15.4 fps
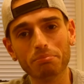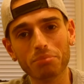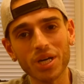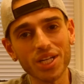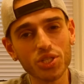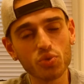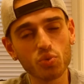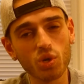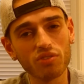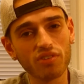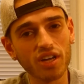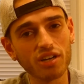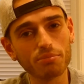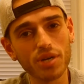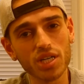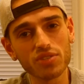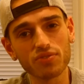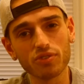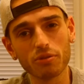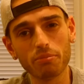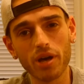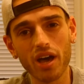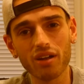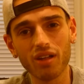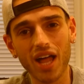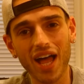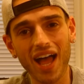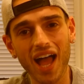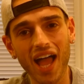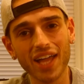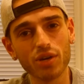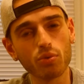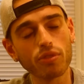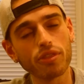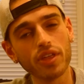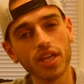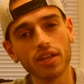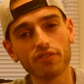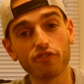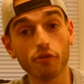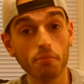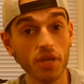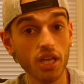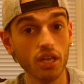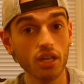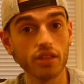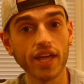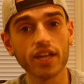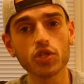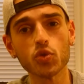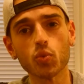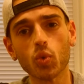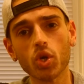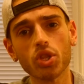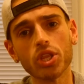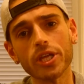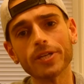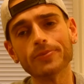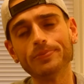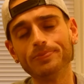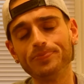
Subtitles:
But at $1,200 for a bottle, I don't think, for me, that it's worth it.